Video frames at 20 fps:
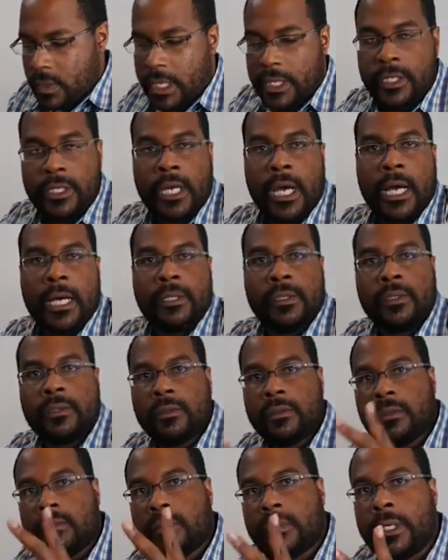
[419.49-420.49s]
Thanks guys.
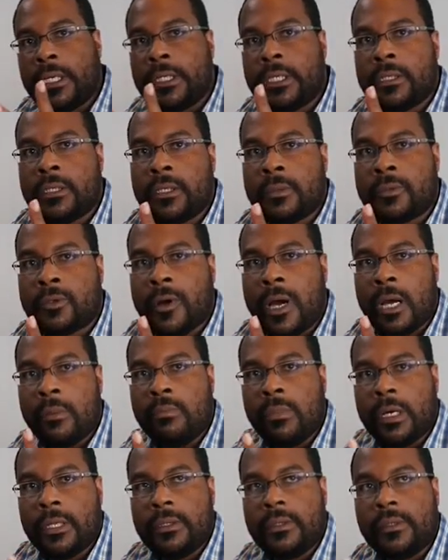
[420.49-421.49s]
Hit the subscribe
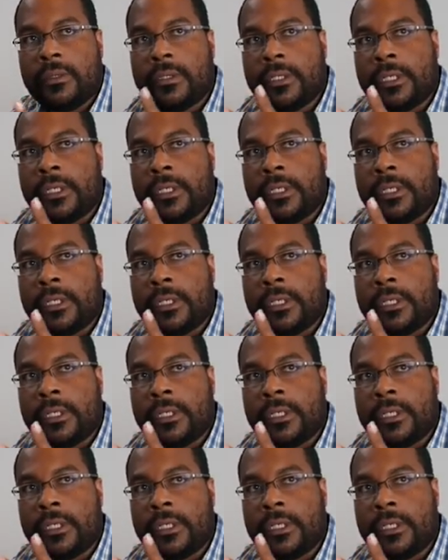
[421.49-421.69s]
button.